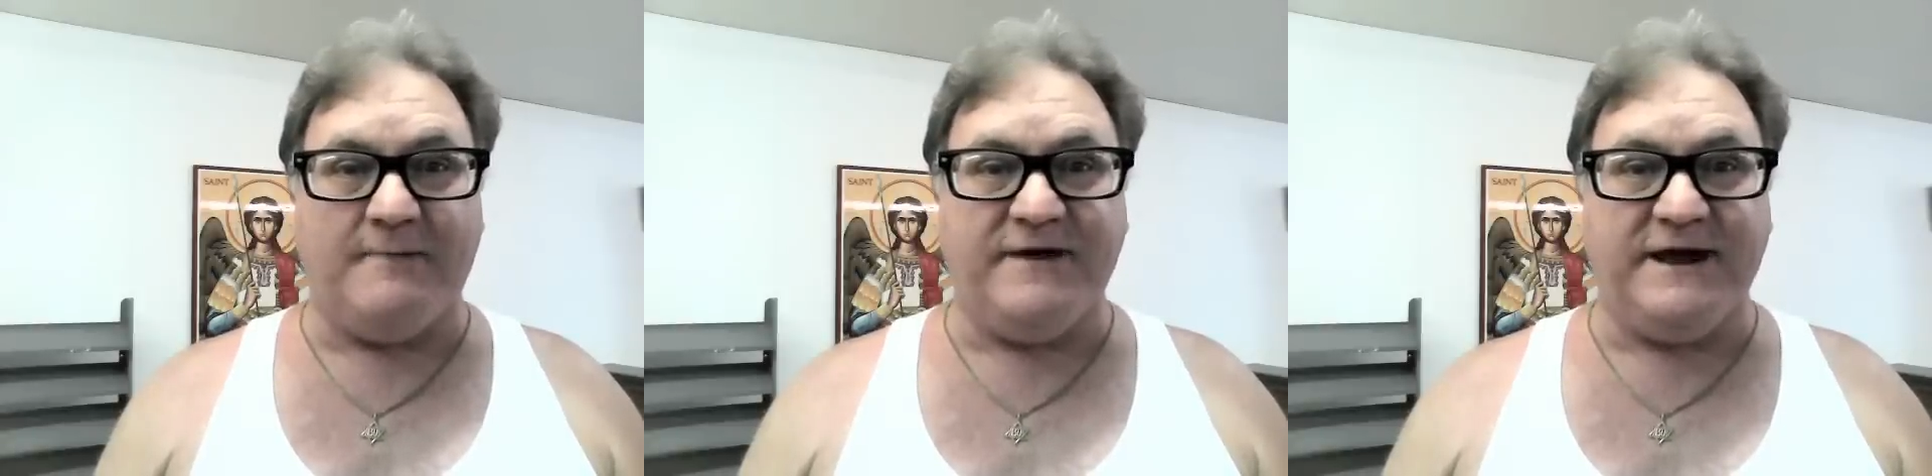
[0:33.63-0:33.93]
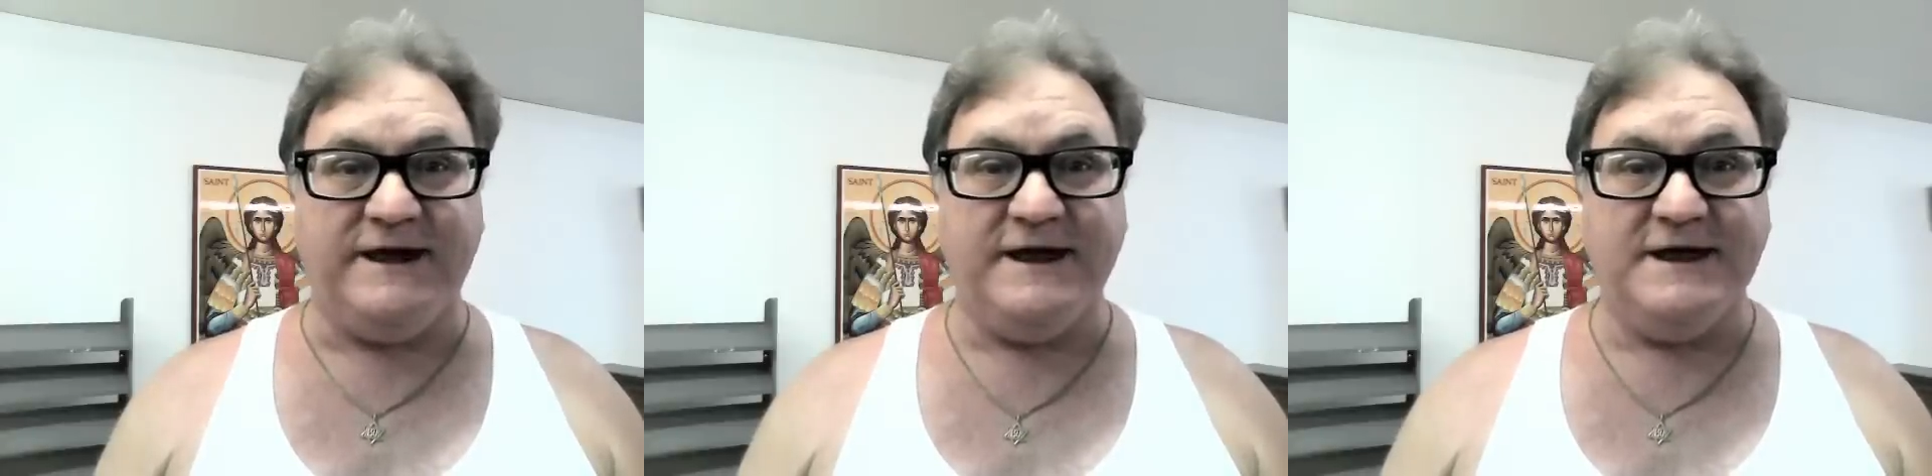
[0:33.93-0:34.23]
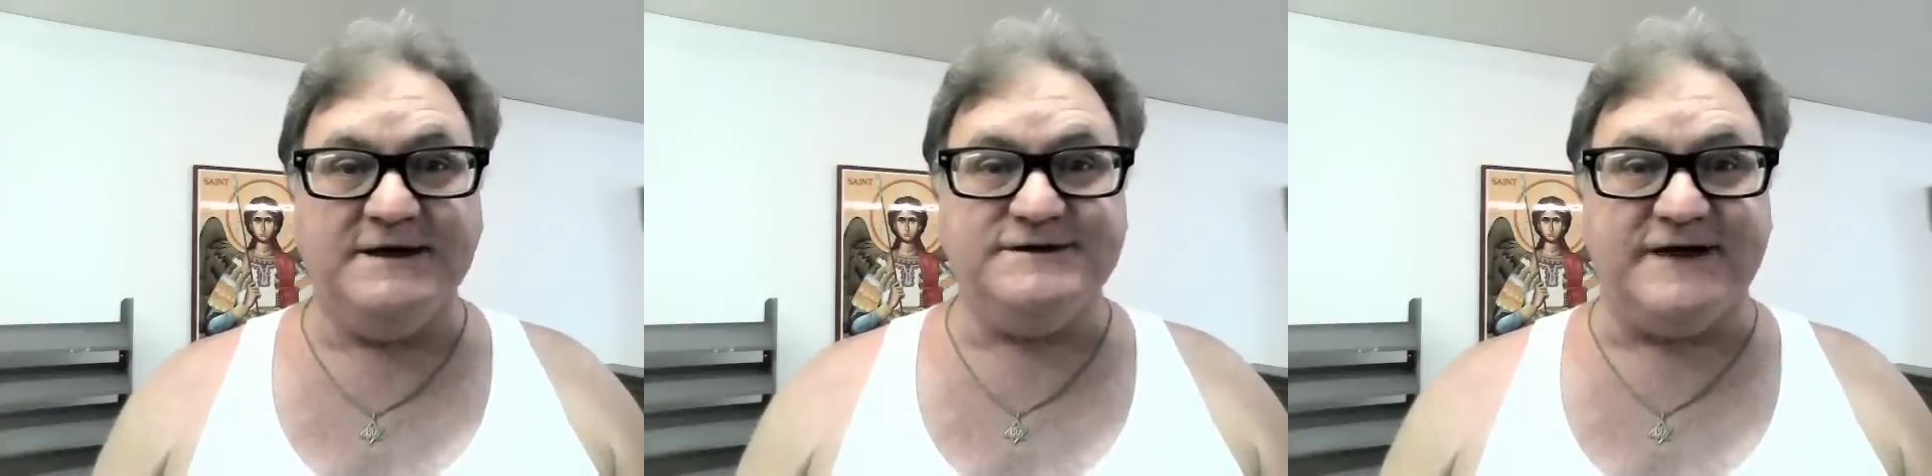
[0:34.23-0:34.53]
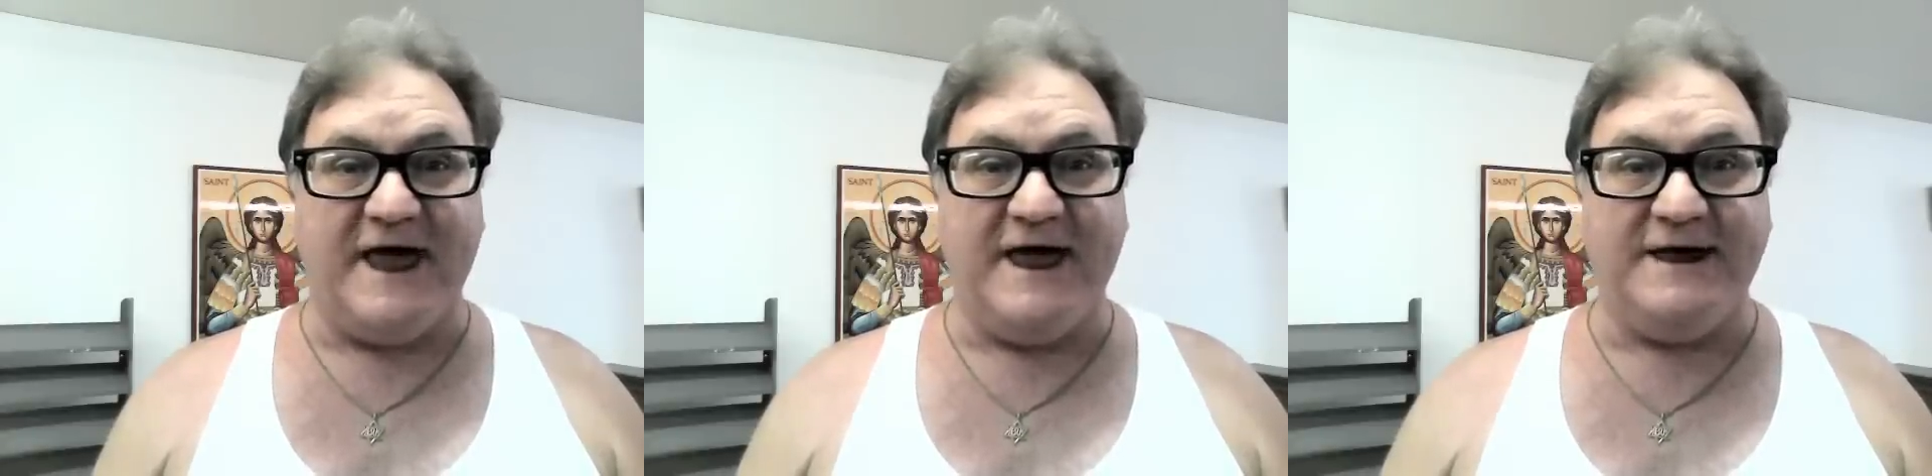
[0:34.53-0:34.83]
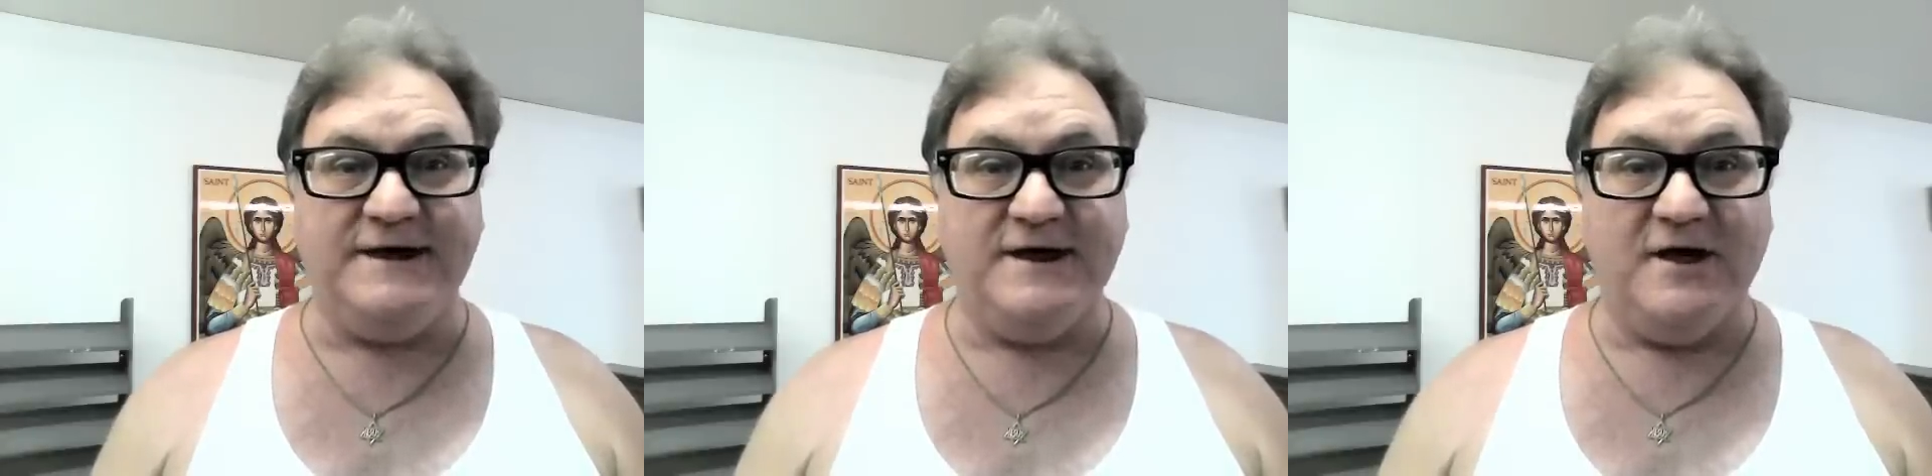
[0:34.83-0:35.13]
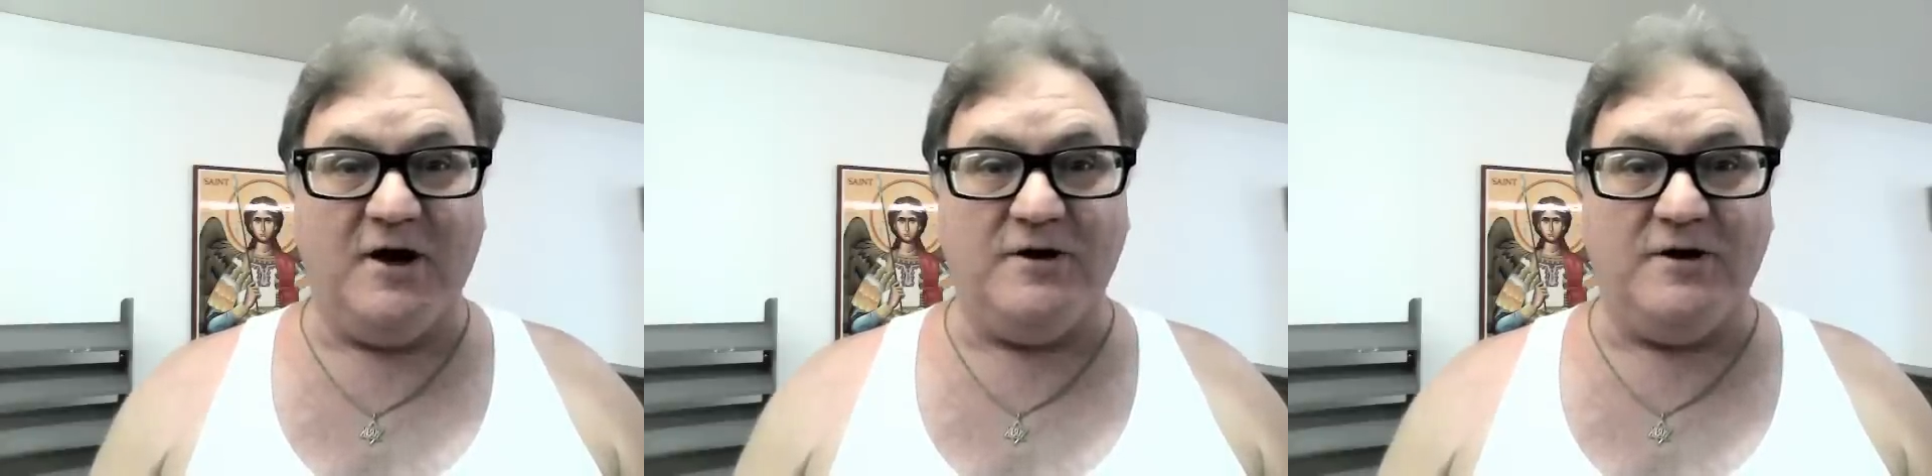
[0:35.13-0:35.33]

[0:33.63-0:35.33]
how many sand